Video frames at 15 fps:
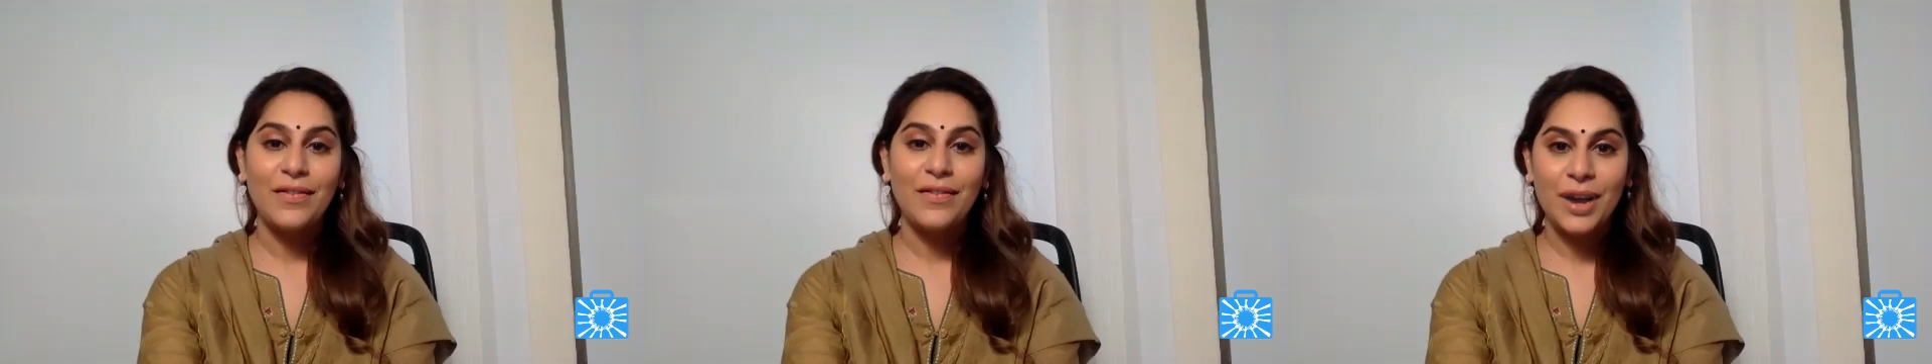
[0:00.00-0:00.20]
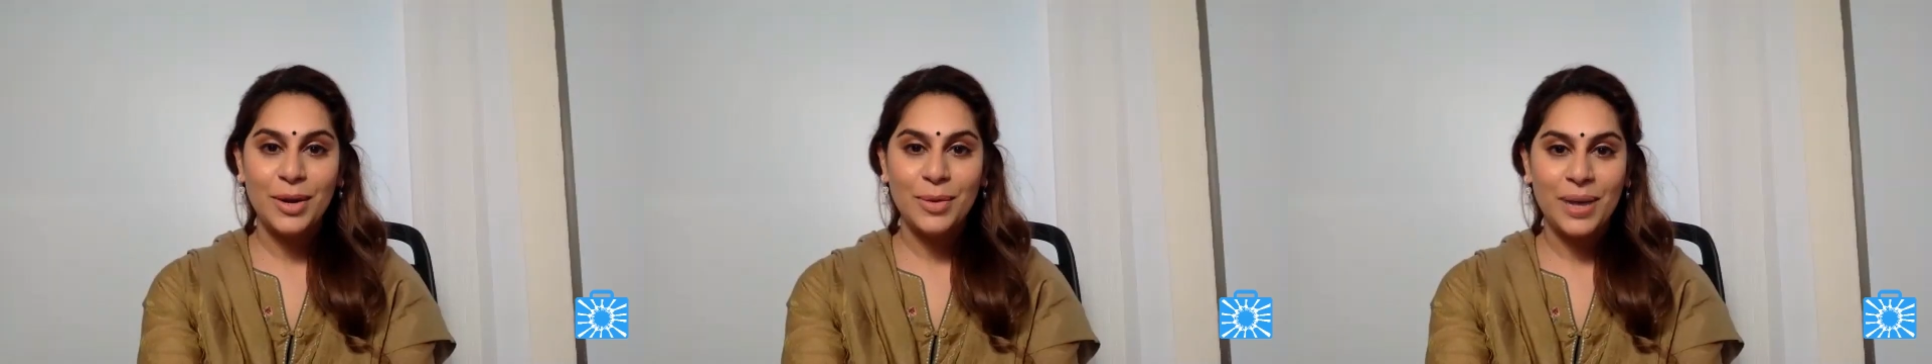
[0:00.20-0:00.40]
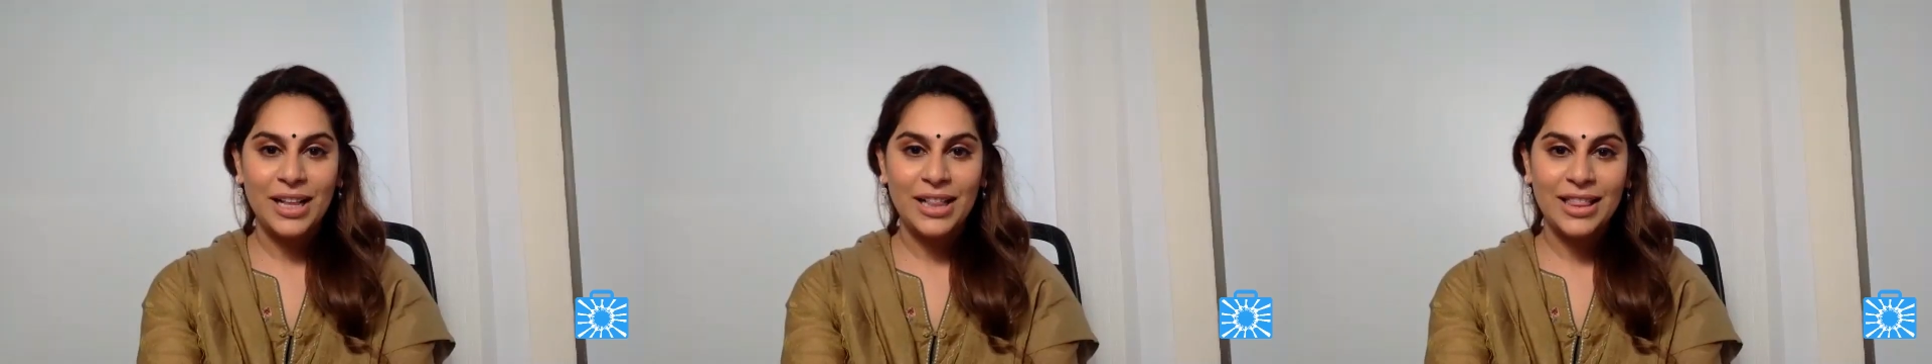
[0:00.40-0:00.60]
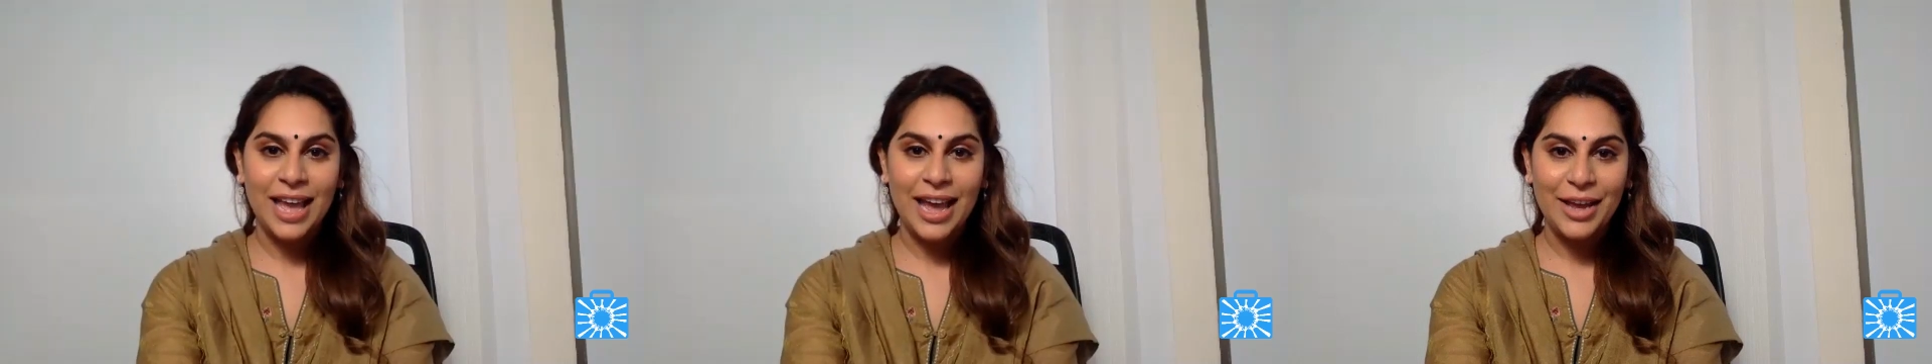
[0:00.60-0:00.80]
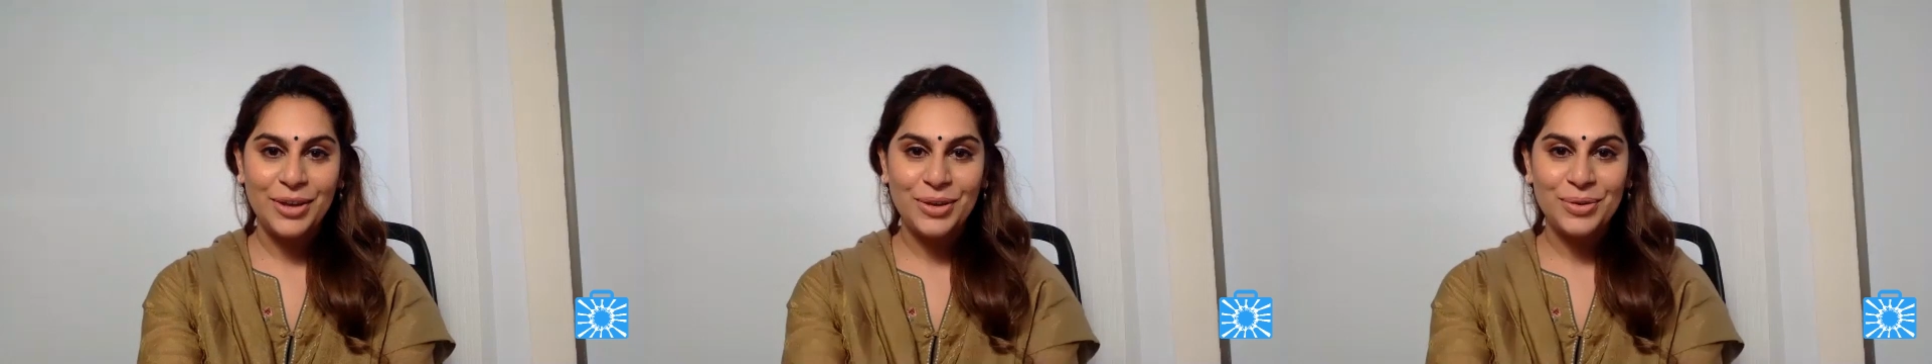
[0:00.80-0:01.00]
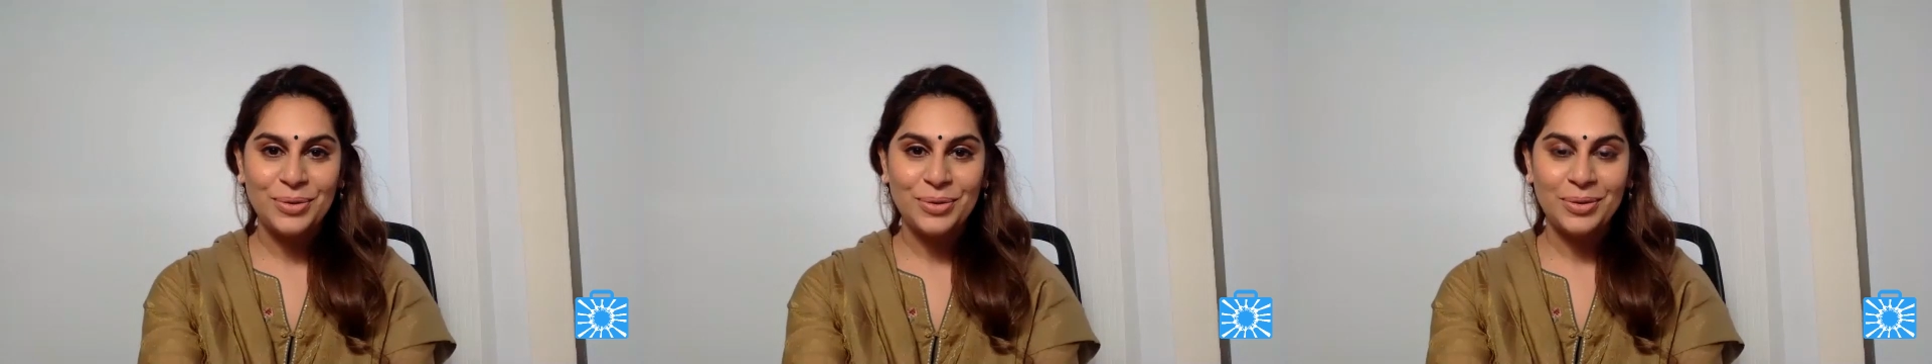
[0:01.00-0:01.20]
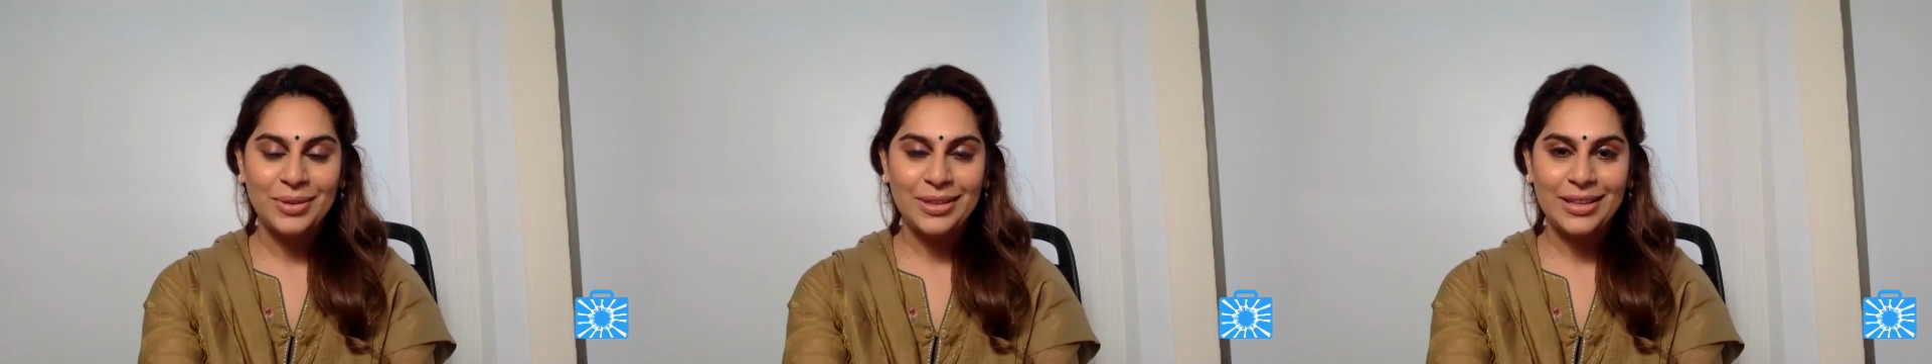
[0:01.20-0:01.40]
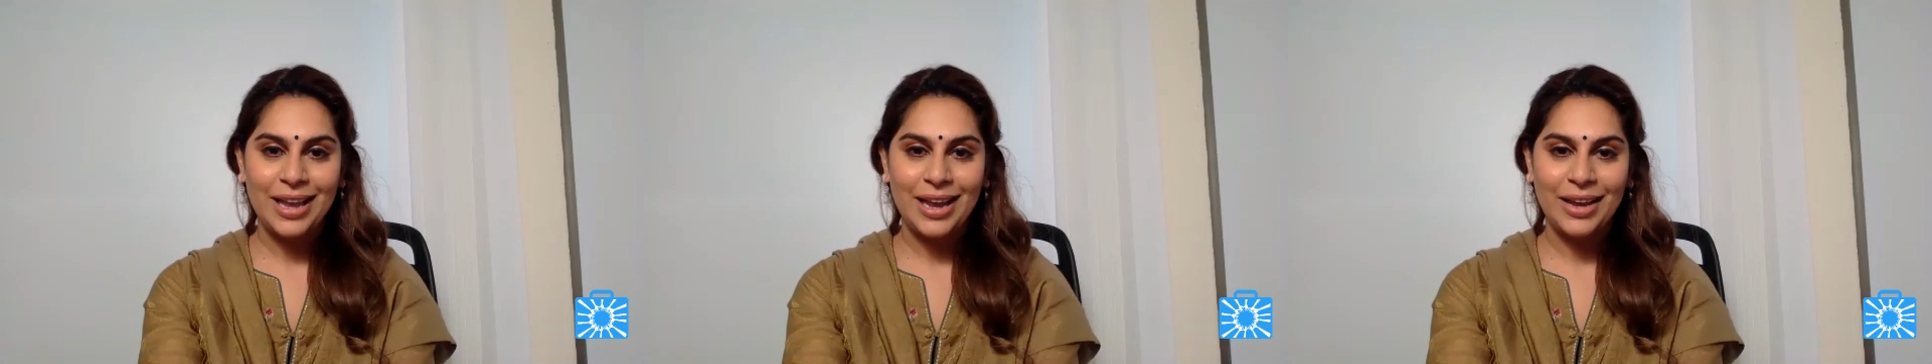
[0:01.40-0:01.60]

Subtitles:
well, thank you. Thank